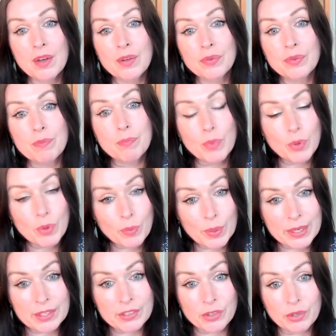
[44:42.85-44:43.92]
the more
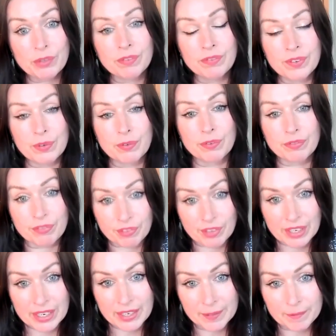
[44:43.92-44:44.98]
we do feel
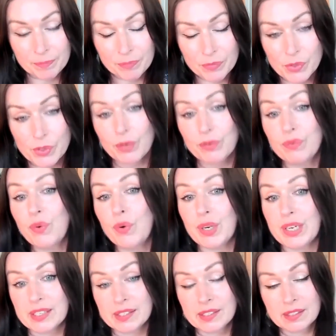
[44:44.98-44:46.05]
free to
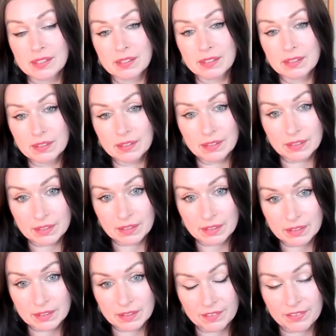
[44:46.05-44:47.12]
voice
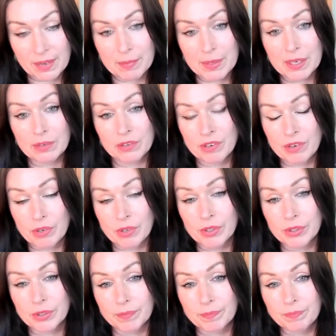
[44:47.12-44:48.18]
the feminine
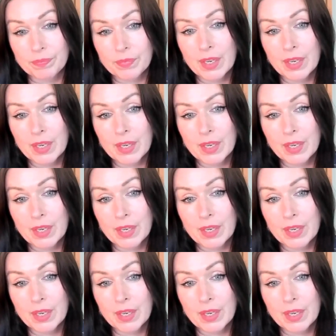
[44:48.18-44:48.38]
oracle,